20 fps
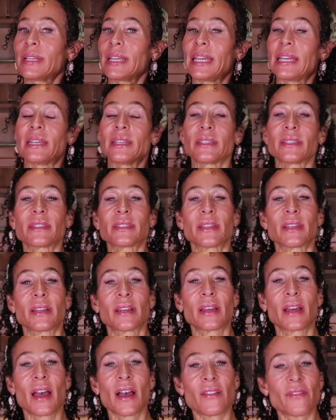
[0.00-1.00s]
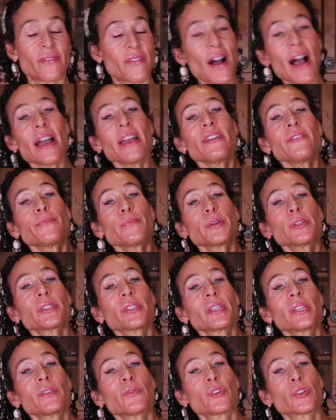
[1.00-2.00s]
is
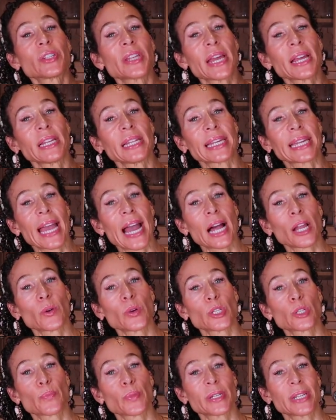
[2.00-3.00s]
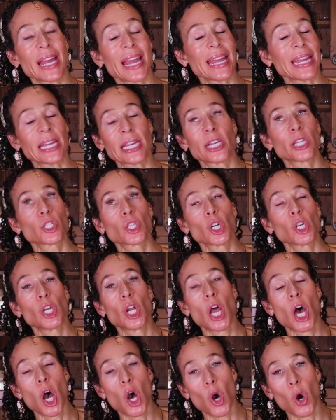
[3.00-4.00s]
5% of your daily calories per day is
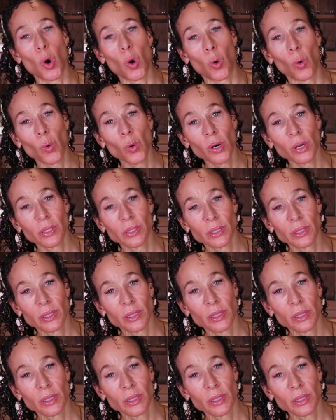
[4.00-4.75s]
low,